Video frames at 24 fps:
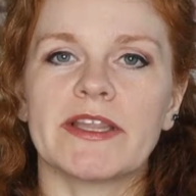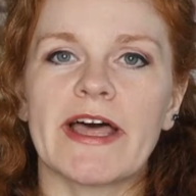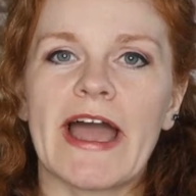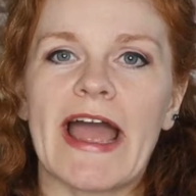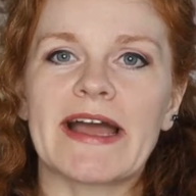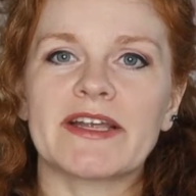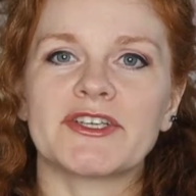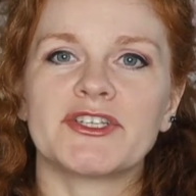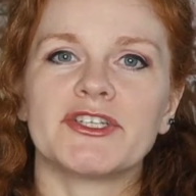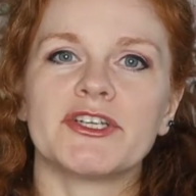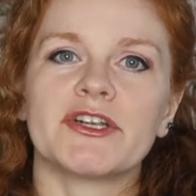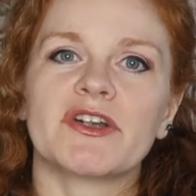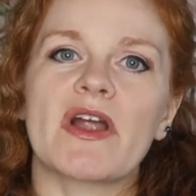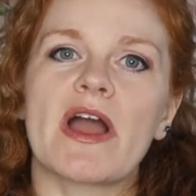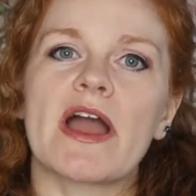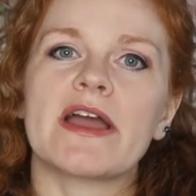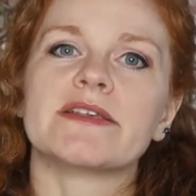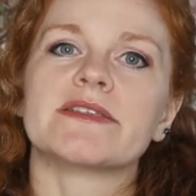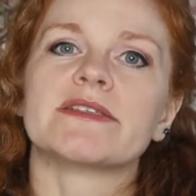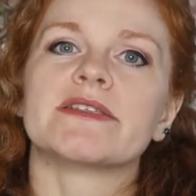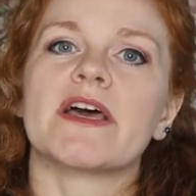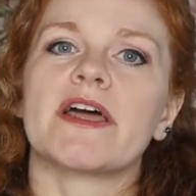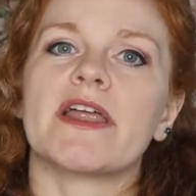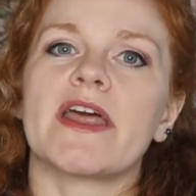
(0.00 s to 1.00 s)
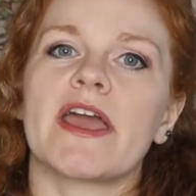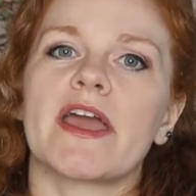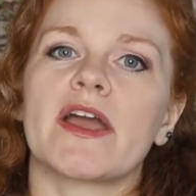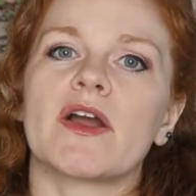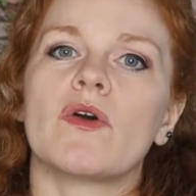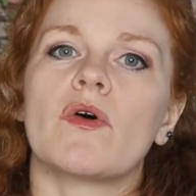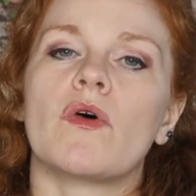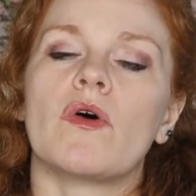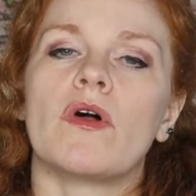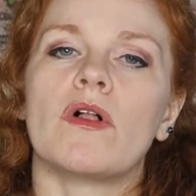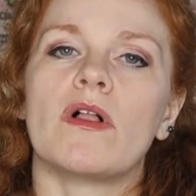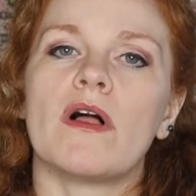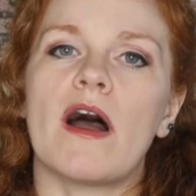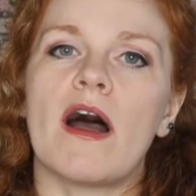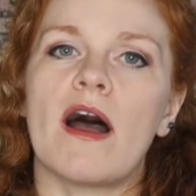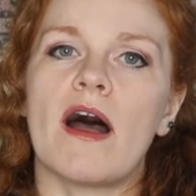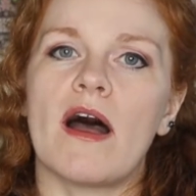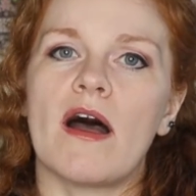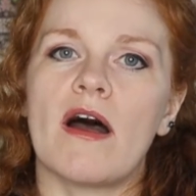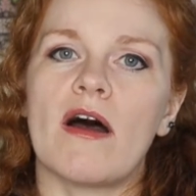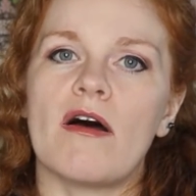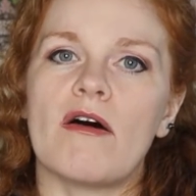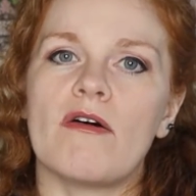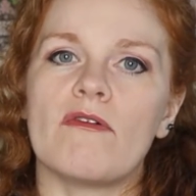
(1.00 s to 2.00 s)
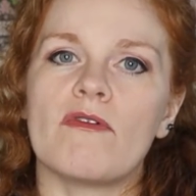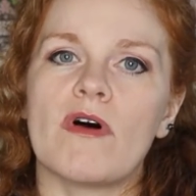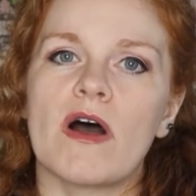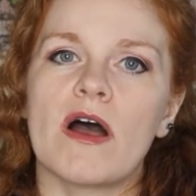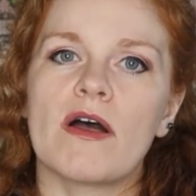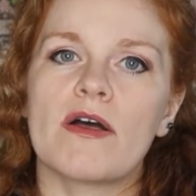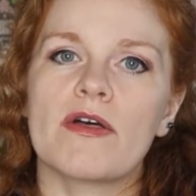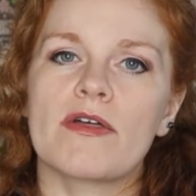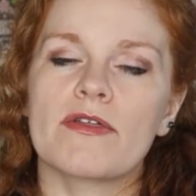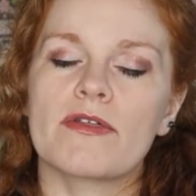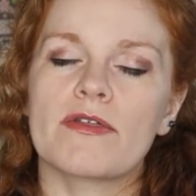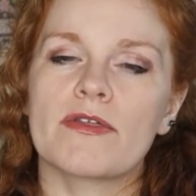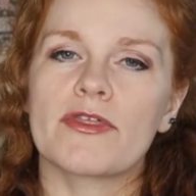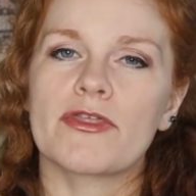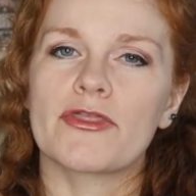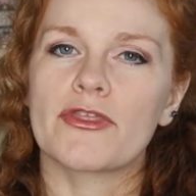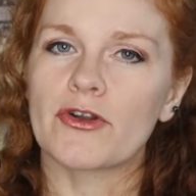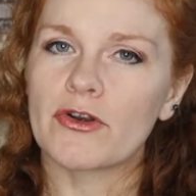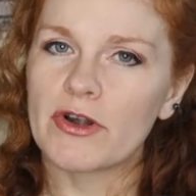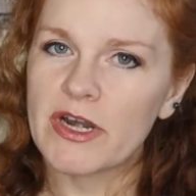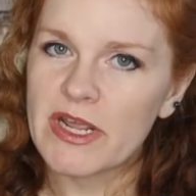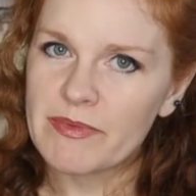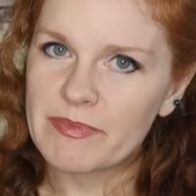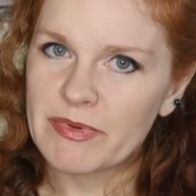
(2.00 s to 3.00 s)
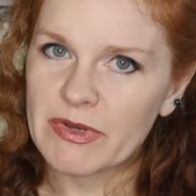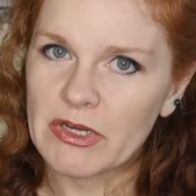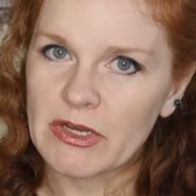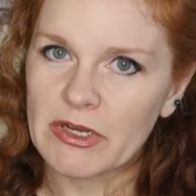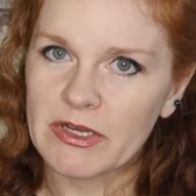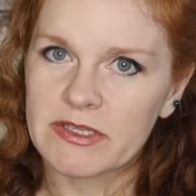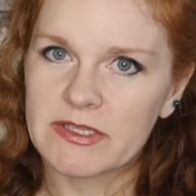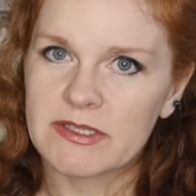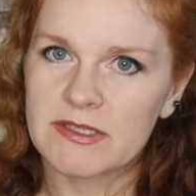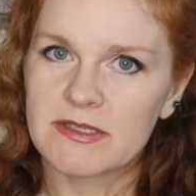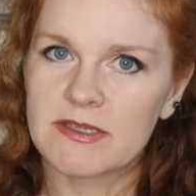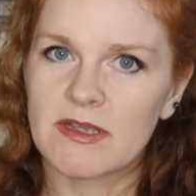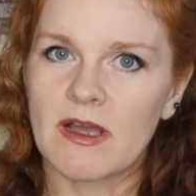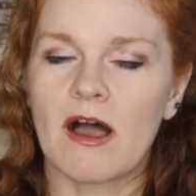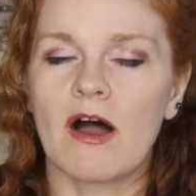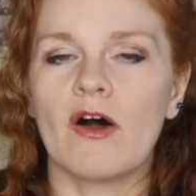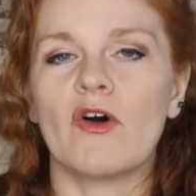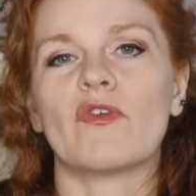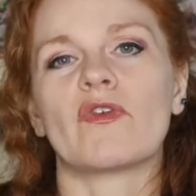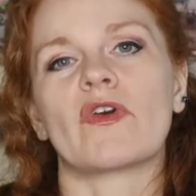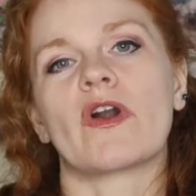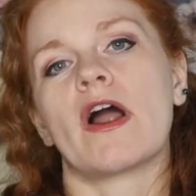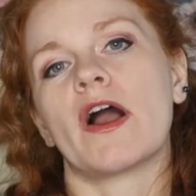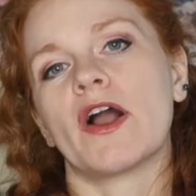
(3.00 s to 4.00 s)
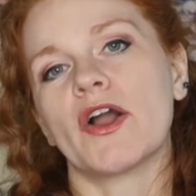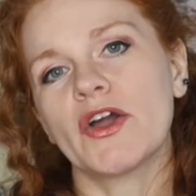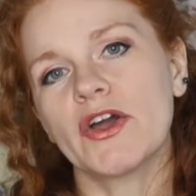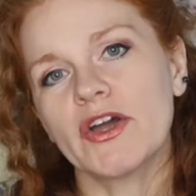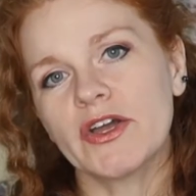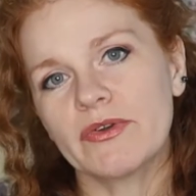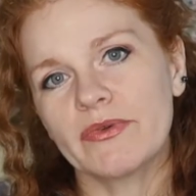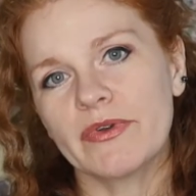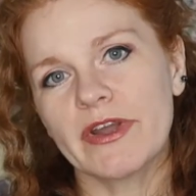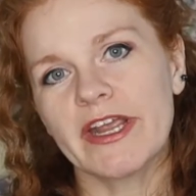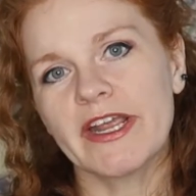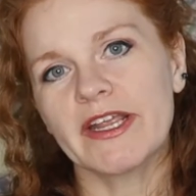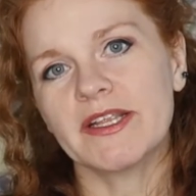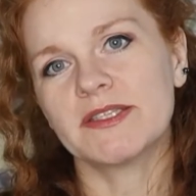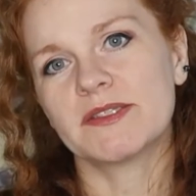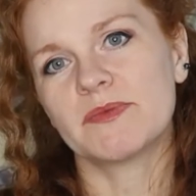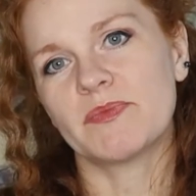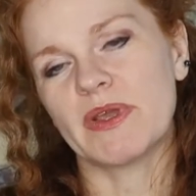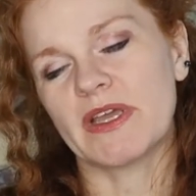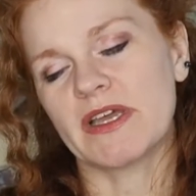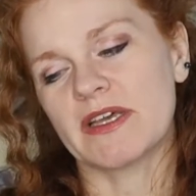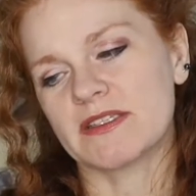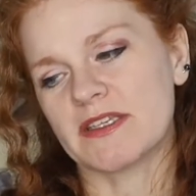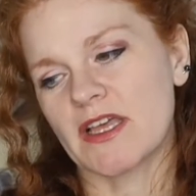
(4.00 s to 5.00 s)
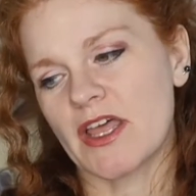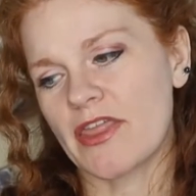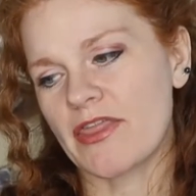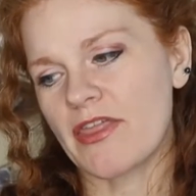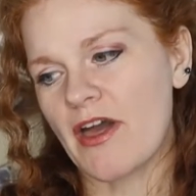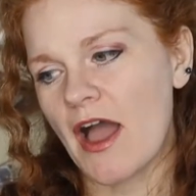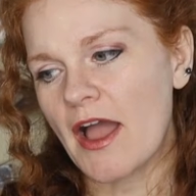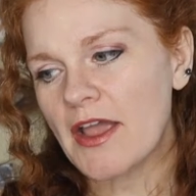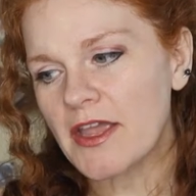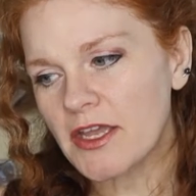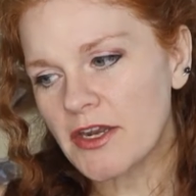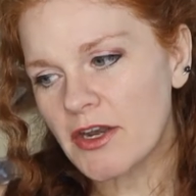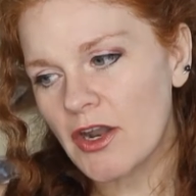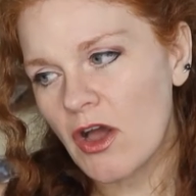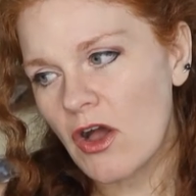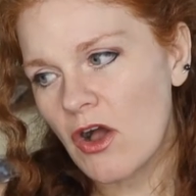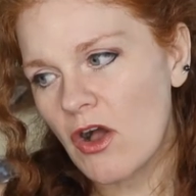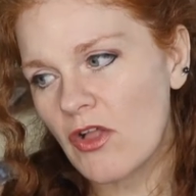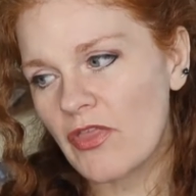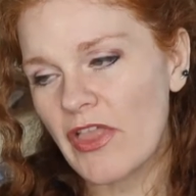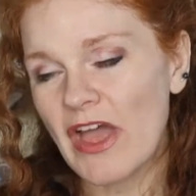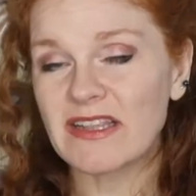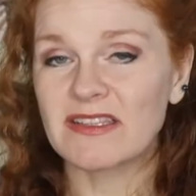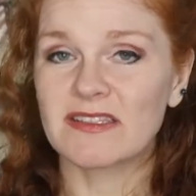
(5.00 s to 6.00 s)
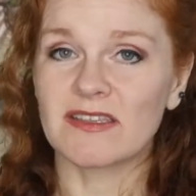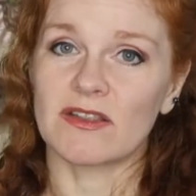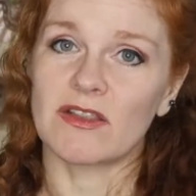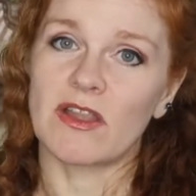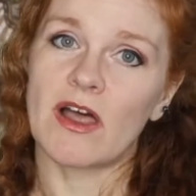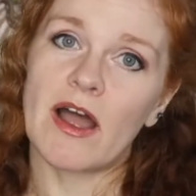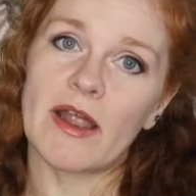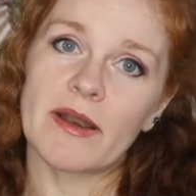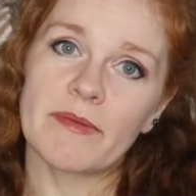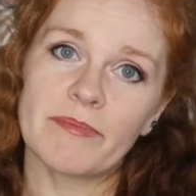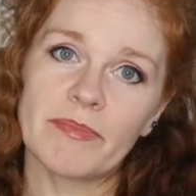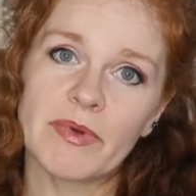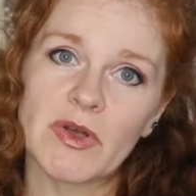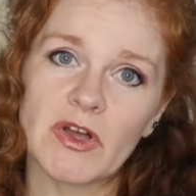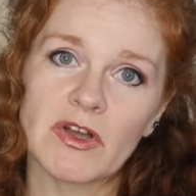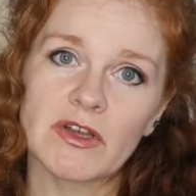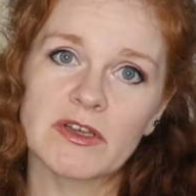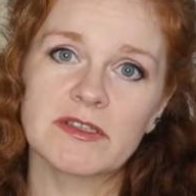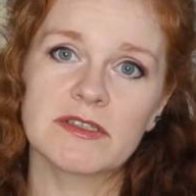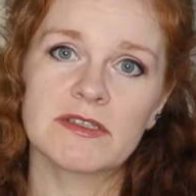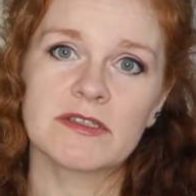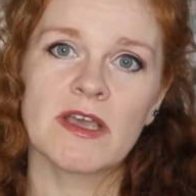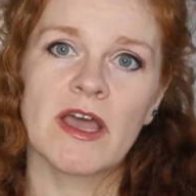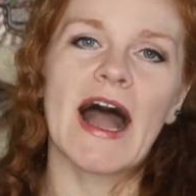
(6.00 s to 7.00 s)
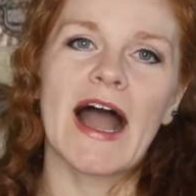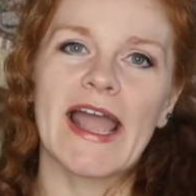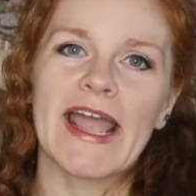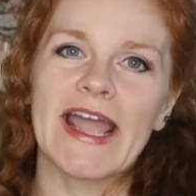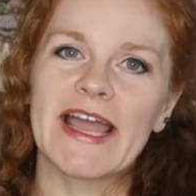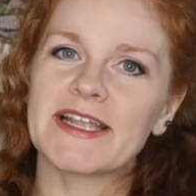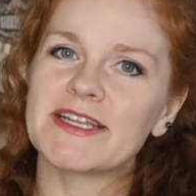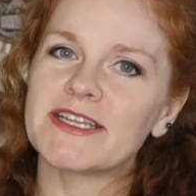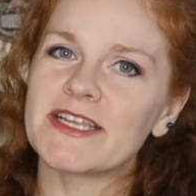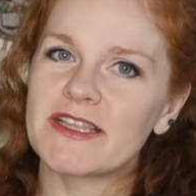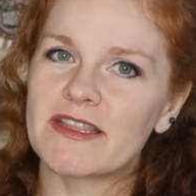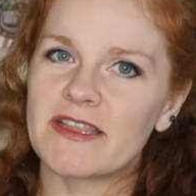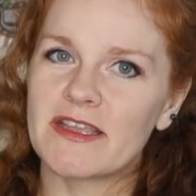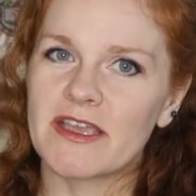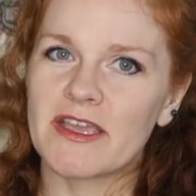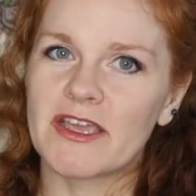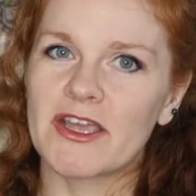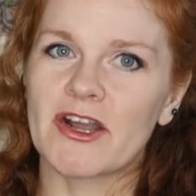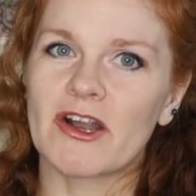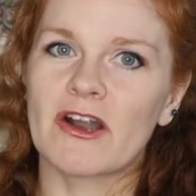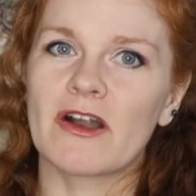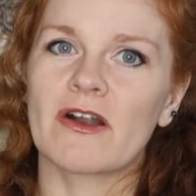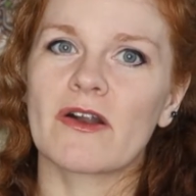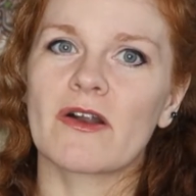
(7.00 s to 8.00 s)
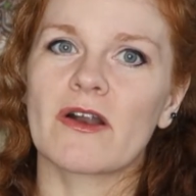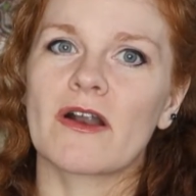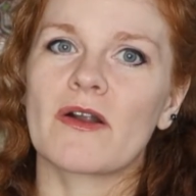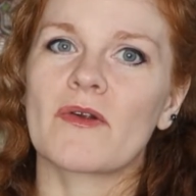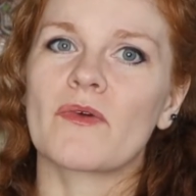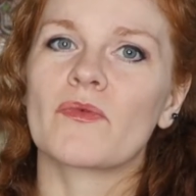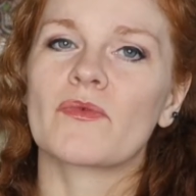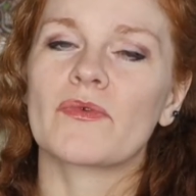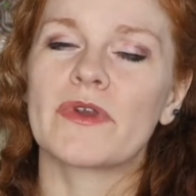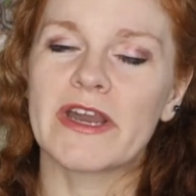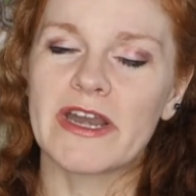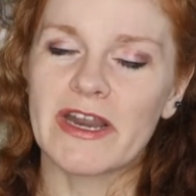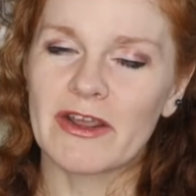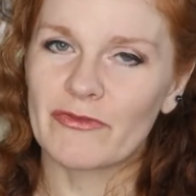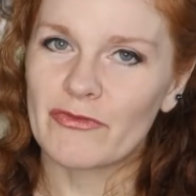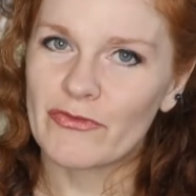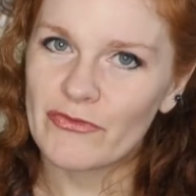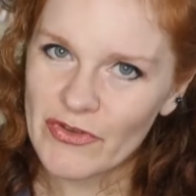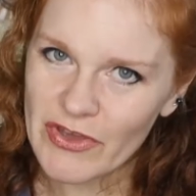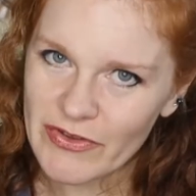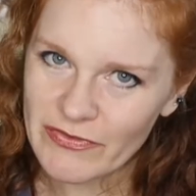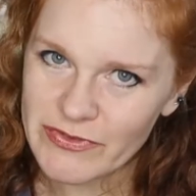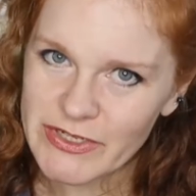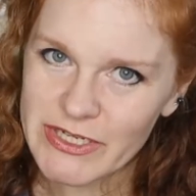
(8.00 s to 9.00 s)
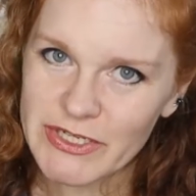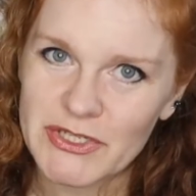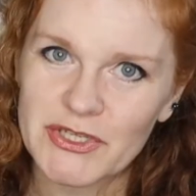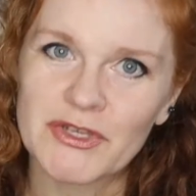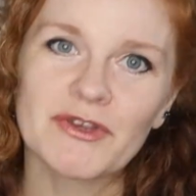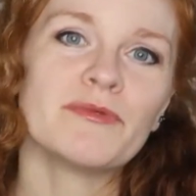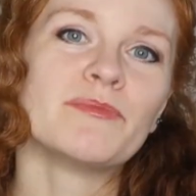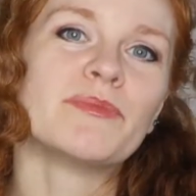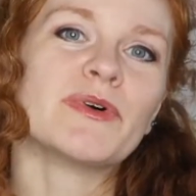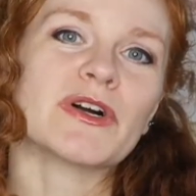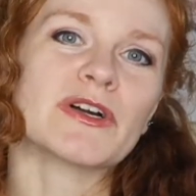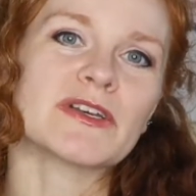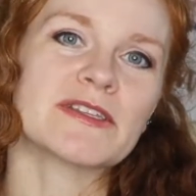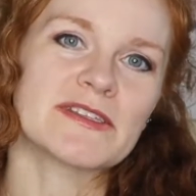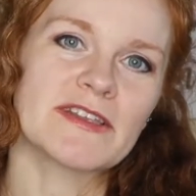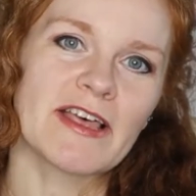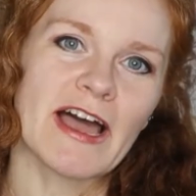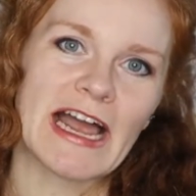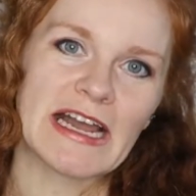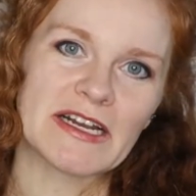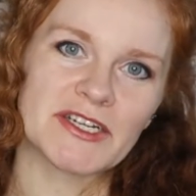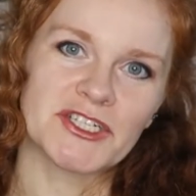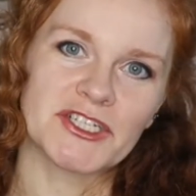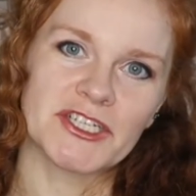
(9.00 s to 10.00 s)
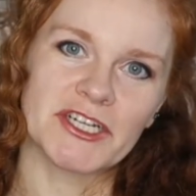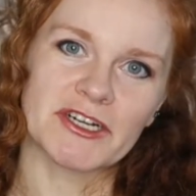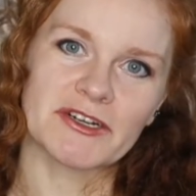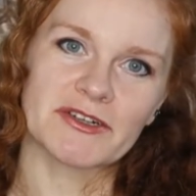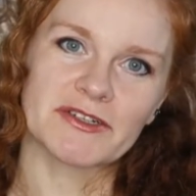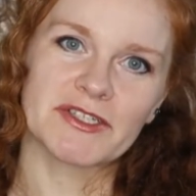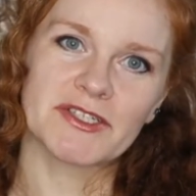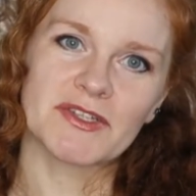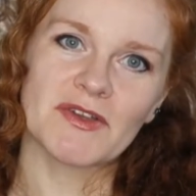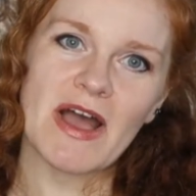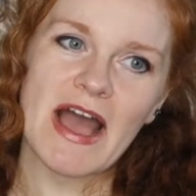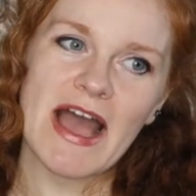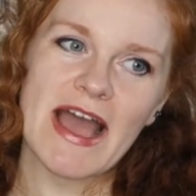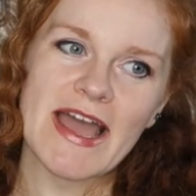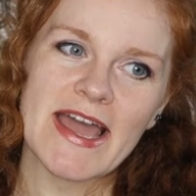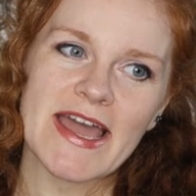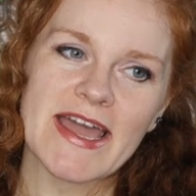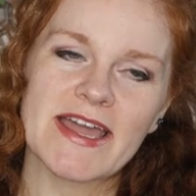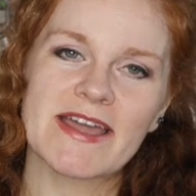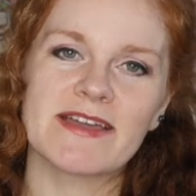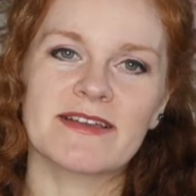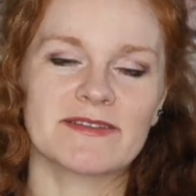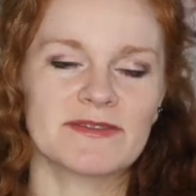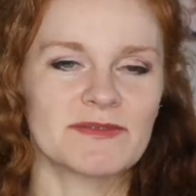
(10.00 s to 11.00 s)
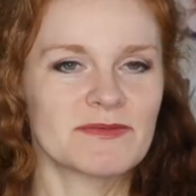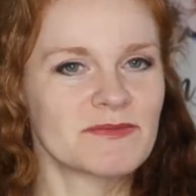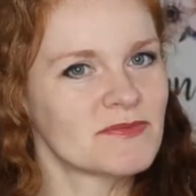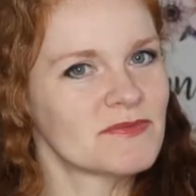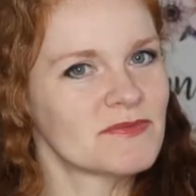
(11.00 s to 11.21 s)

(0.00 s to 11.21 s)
Last year I set a goal of 30 books over on Goodreads because I thought, you know, that's a lot of books. I ended the year reading 52 books last year, so I